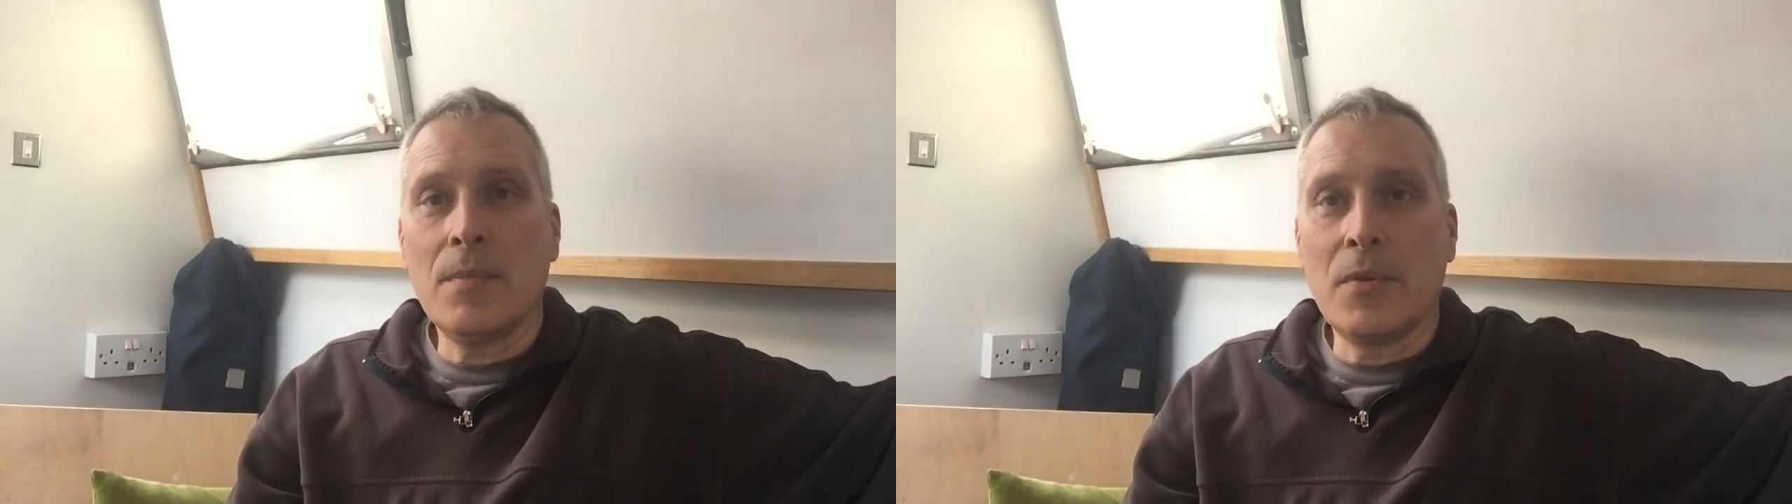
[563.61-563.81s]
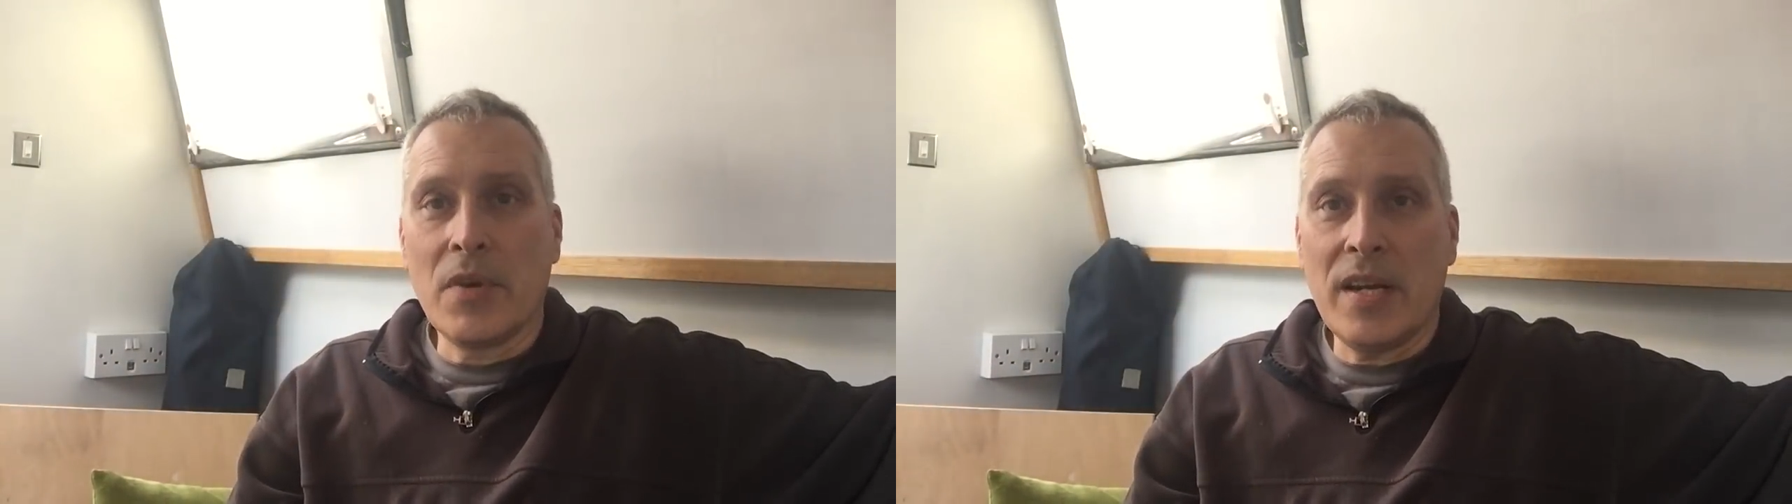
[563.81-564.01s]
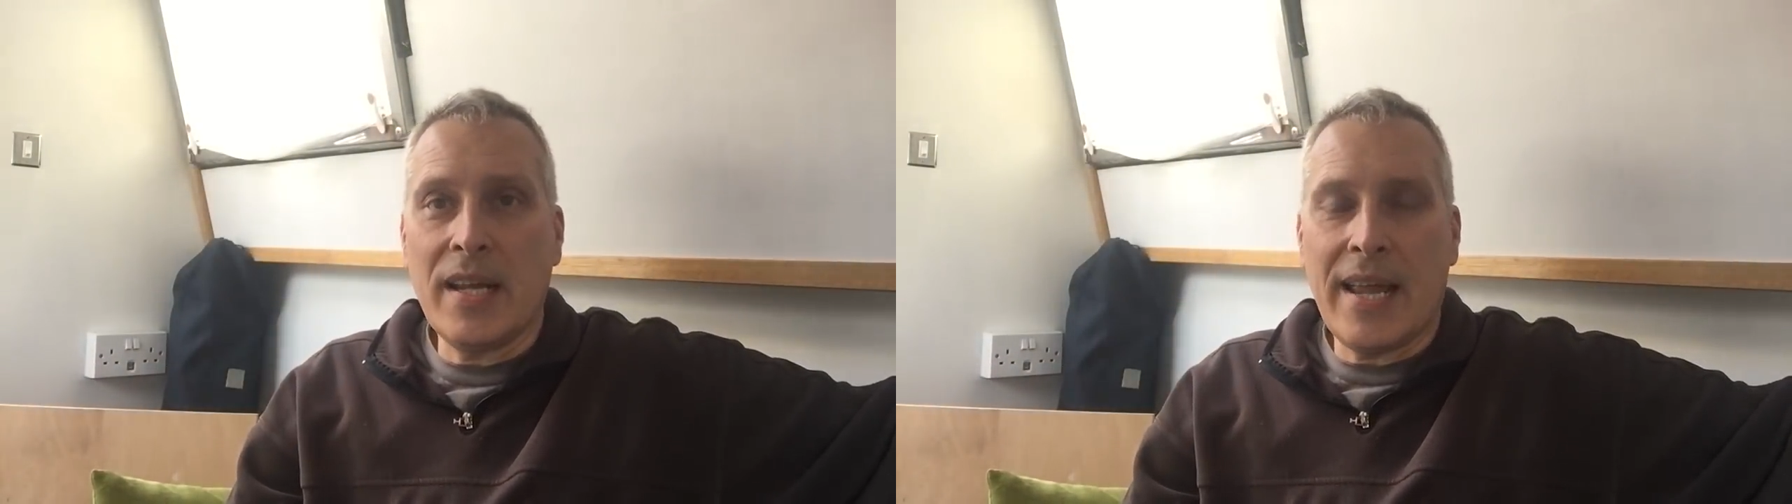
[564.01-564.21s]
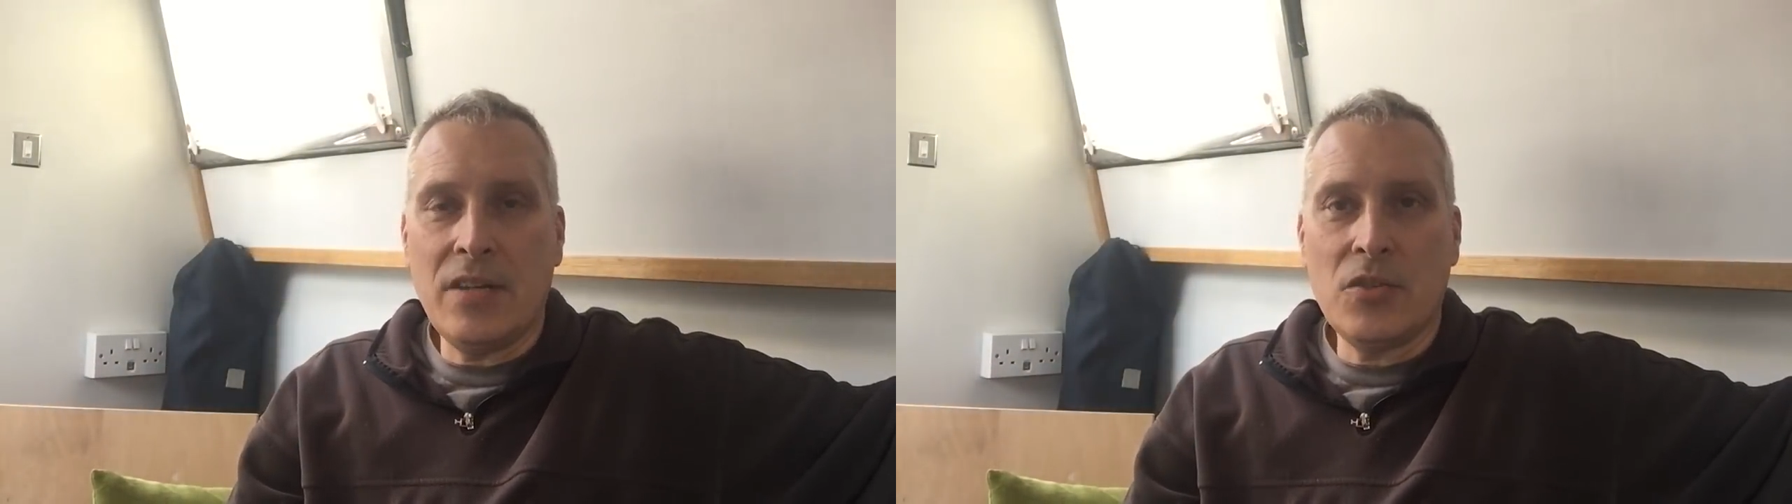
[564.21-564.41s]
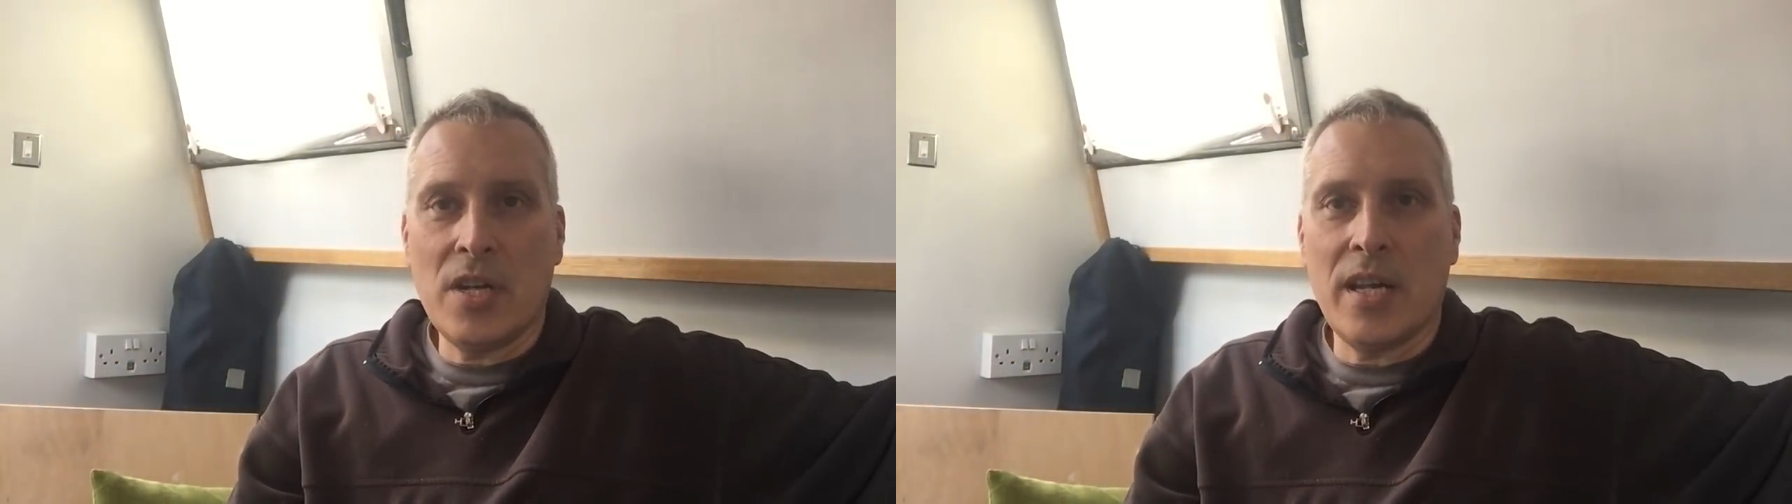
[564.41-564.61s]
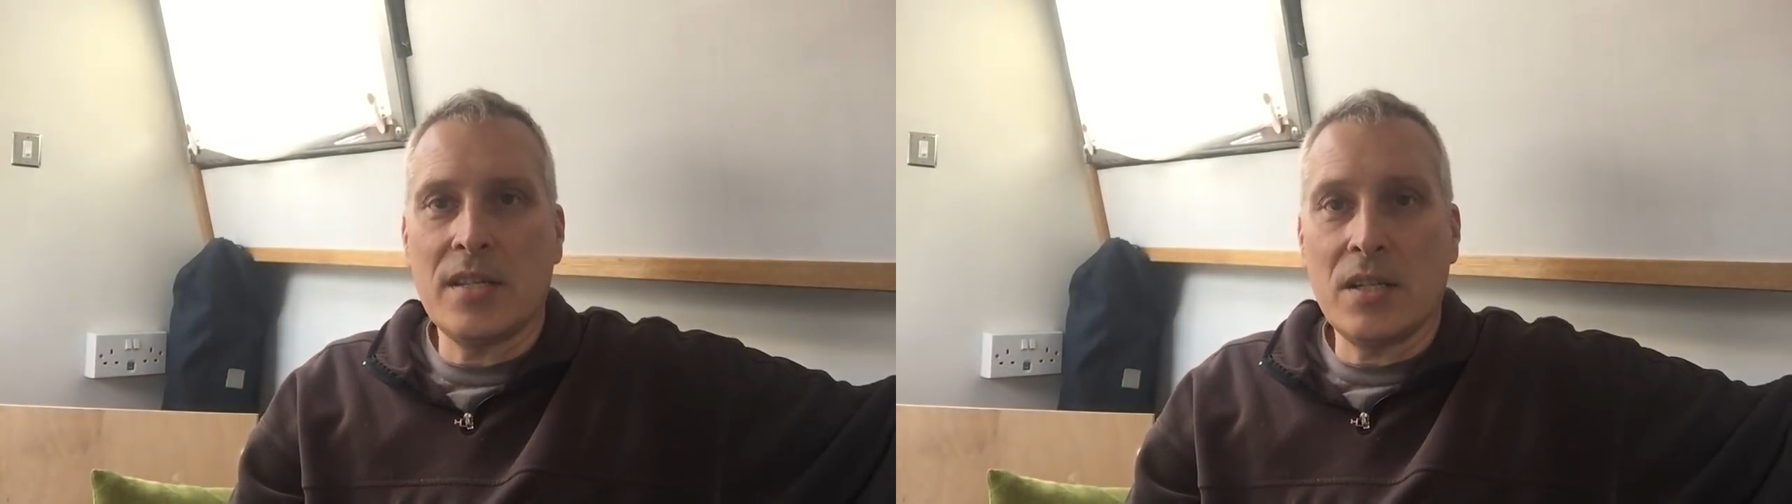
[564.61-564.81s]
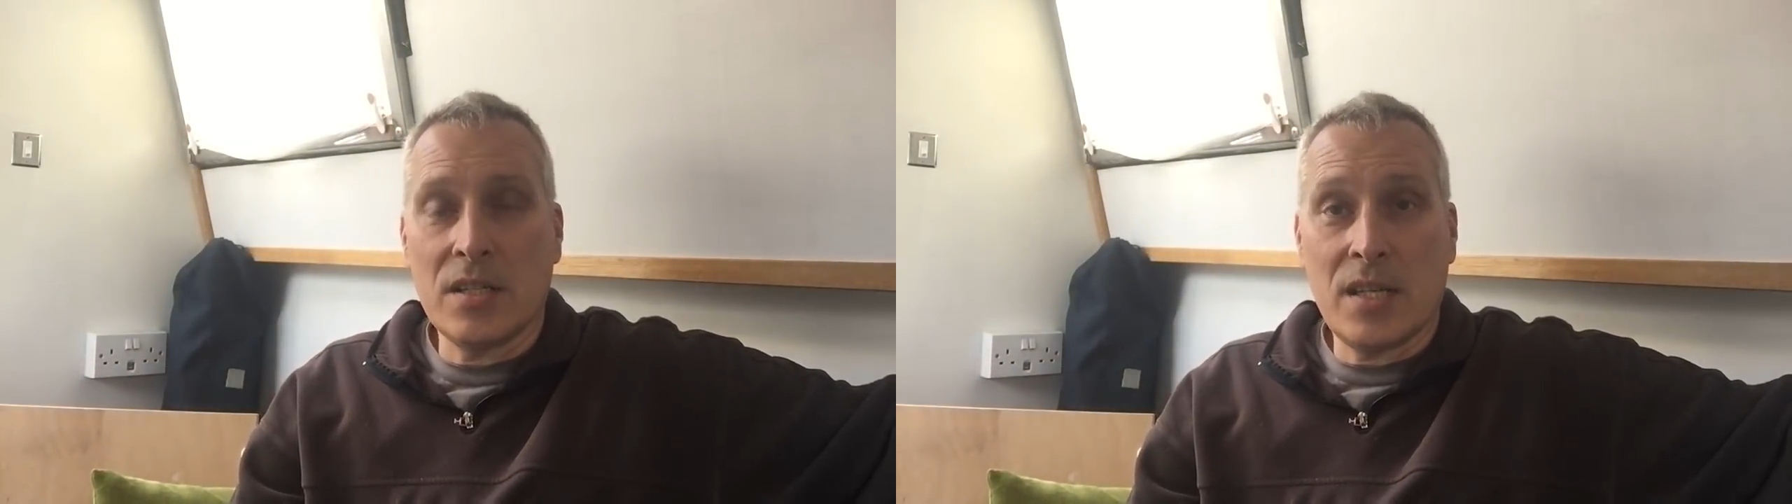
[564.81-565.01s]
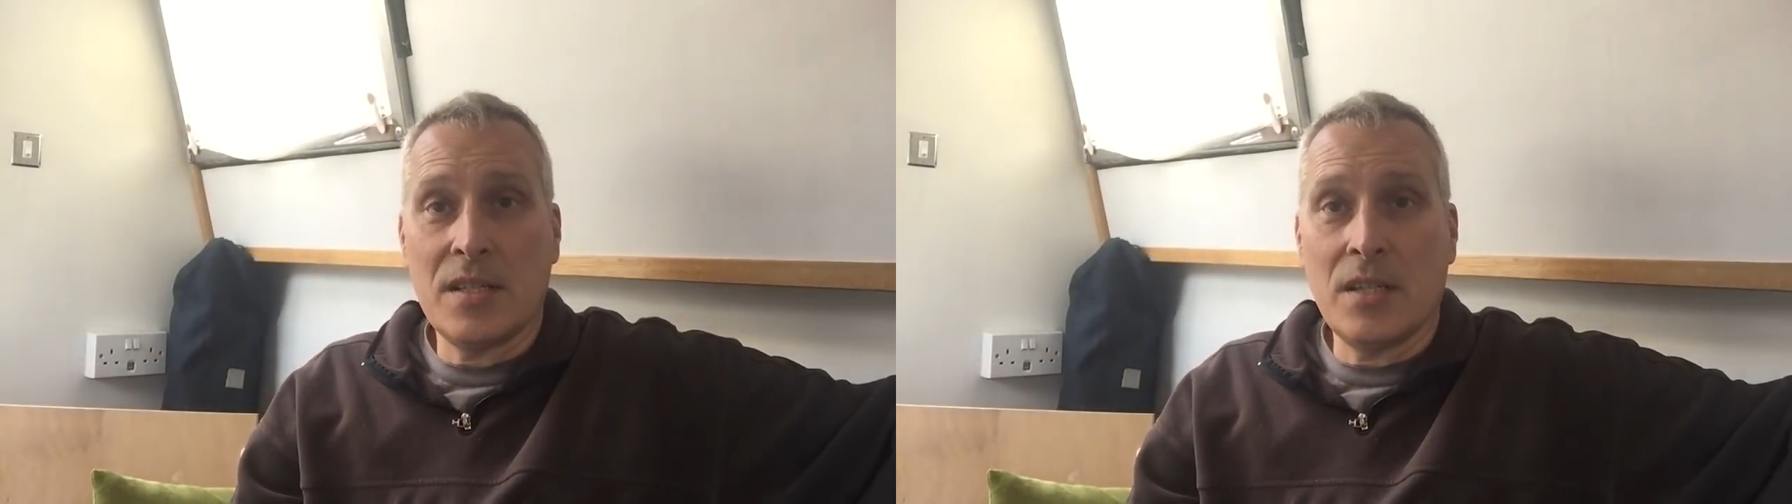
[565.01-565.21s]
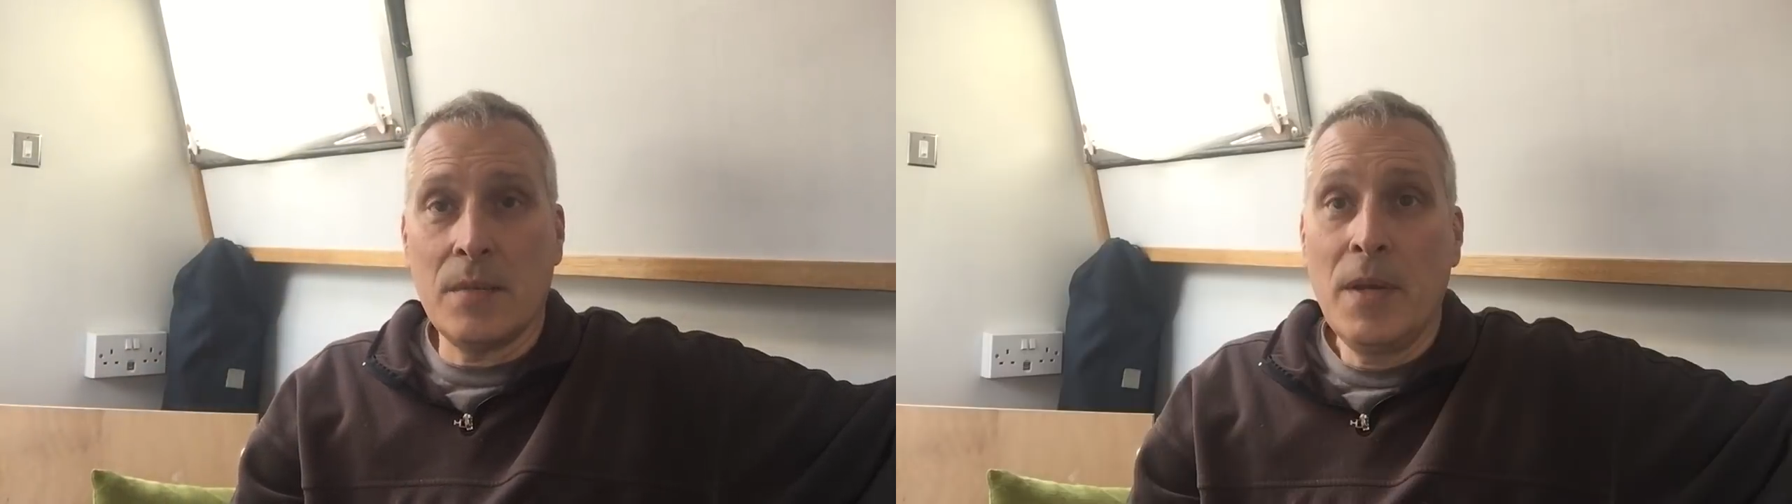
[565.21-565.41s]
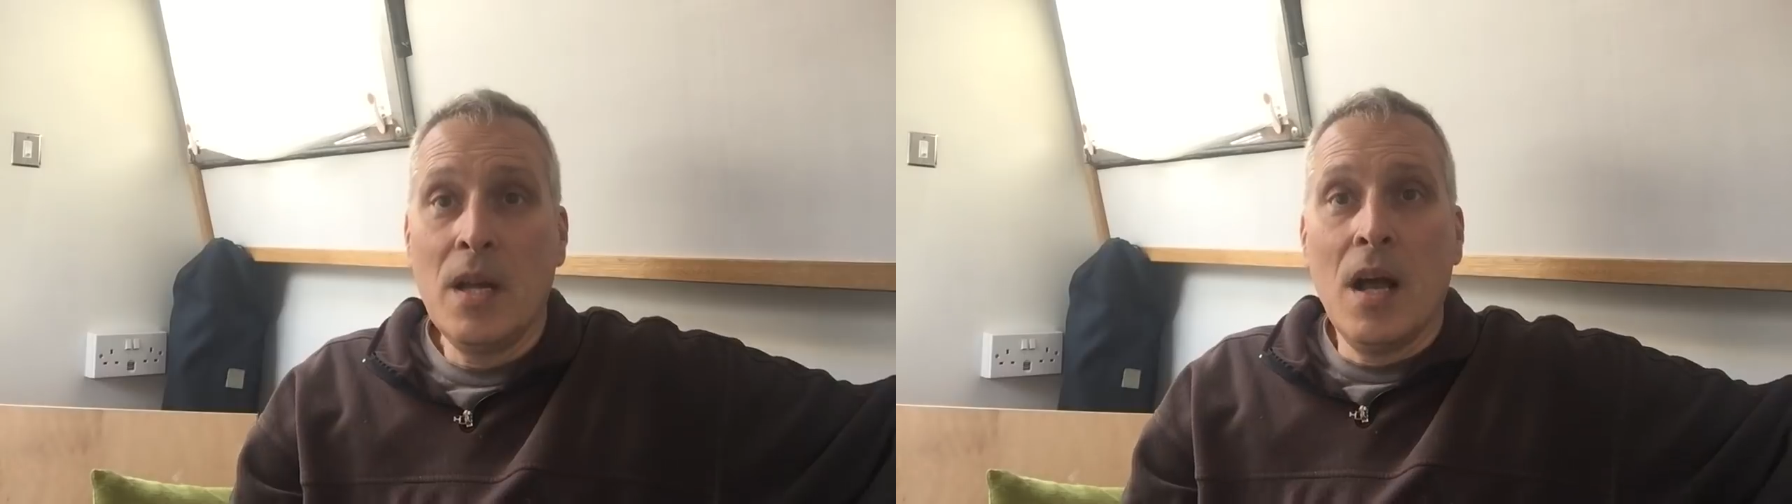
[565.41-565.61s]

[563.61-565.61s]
the marina engineers, and I said to them,